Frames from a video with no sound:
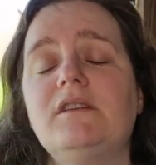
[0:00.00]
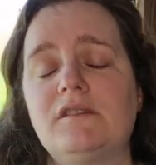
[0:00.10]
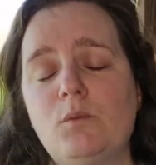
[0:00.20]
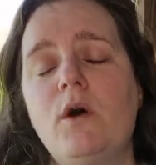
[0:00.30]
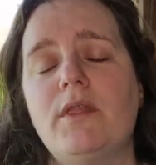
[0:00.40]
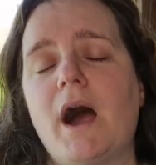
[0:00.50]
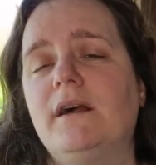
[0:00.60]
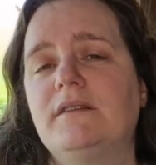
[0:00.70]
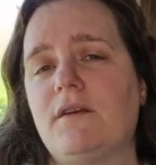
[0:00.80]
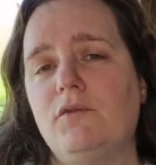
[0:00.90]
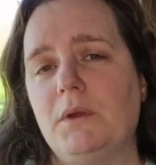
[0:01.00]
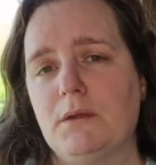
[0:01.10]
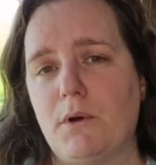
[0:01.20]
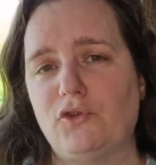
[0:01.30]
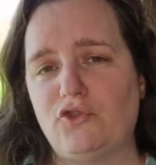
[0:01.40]
it's the one that has given me
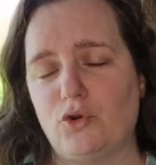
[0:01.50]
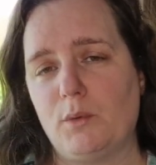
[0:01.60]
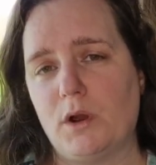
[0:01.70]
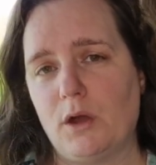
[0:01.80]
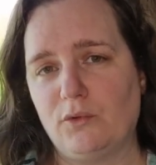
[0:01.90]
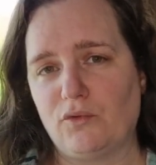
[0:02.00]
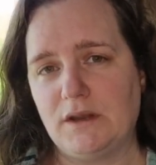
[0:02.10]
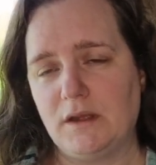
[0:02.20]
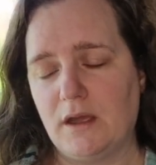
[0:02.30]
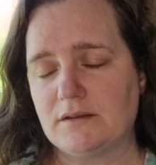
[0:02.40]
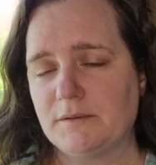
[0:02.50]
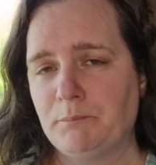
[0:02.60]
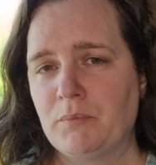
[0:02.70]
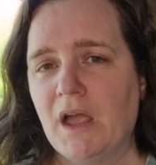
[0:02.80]
the most joy while I was reading it.